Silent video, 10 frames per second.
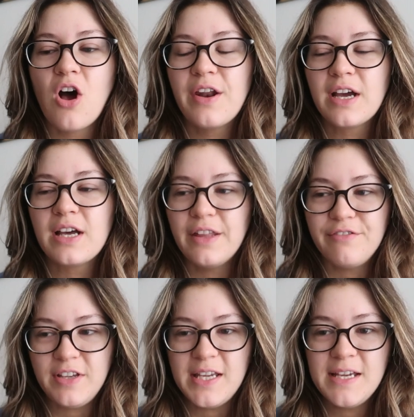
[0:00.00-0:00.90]
on a
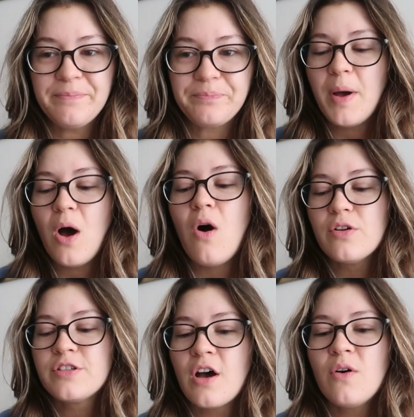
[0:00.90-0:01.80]
cliffy, but
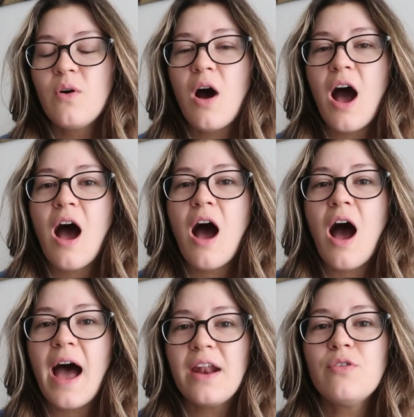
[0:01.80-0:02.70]
also
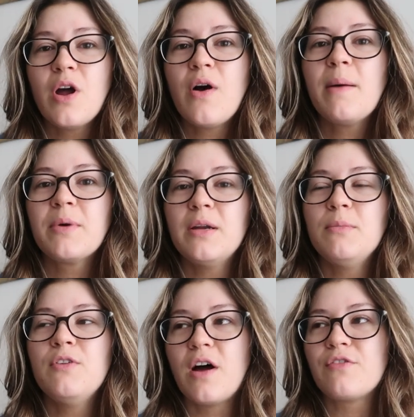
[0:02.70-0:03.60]
I don't know how I'm gonna
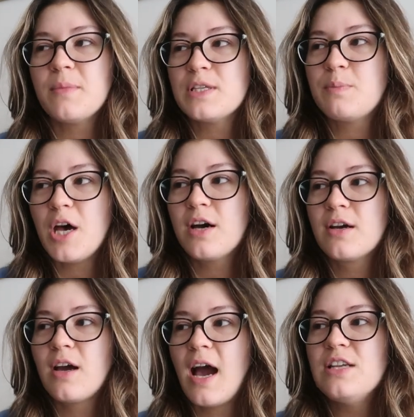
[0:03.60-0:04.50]
move on from this
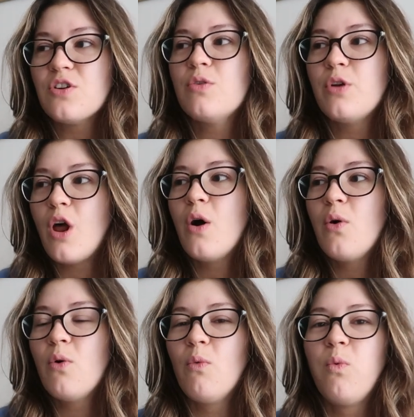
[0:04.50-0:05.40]
book. I don't
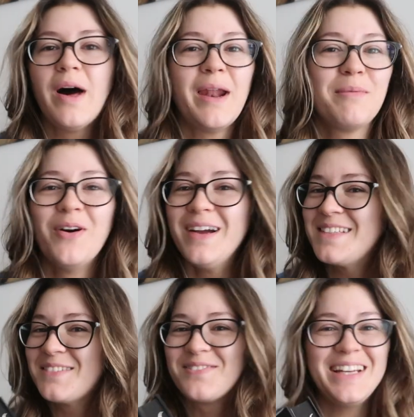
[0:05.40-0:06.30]
know what I'm going
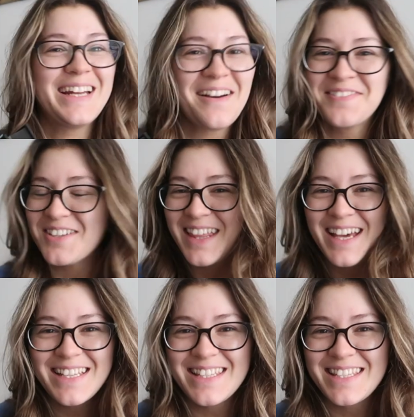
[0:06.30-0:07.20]
to read after
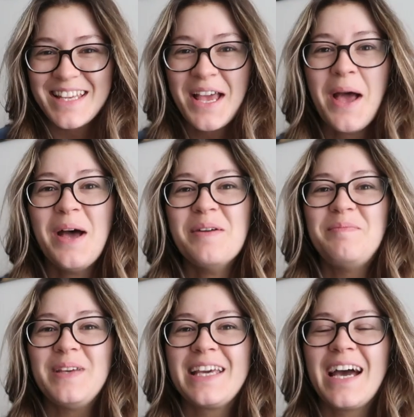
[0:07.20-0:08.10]
this
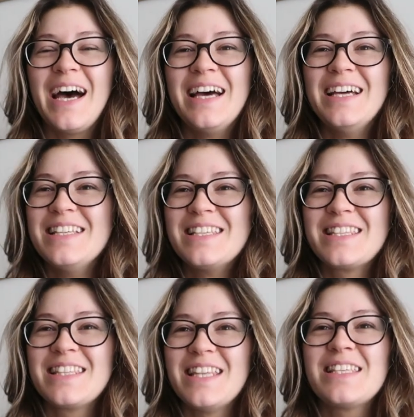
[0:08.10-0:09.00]

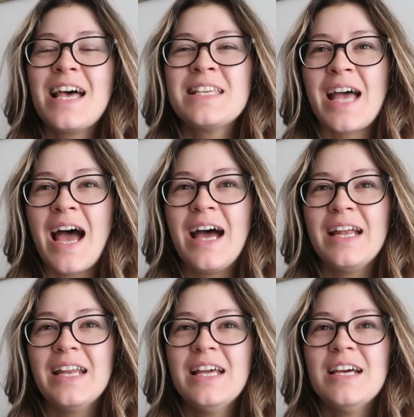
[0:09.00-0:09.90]
because this has
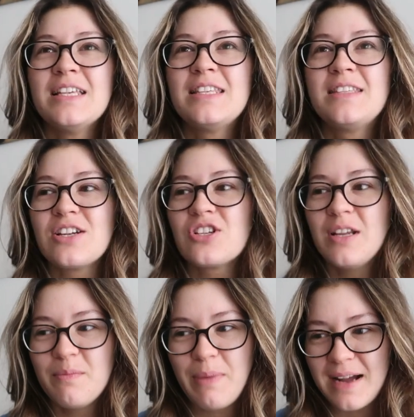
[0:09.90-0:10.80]
had such an
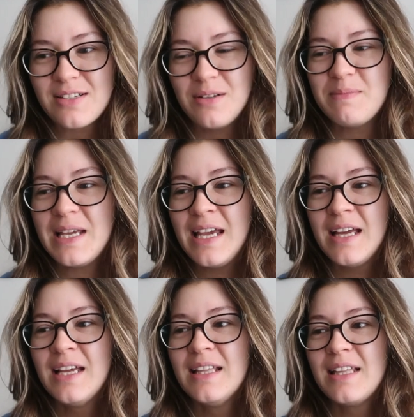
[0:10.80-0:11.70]
impact on
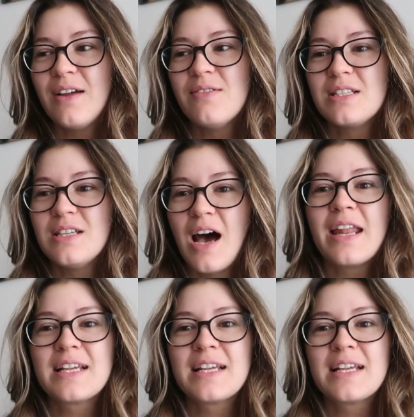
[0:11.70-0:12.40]
me that I was not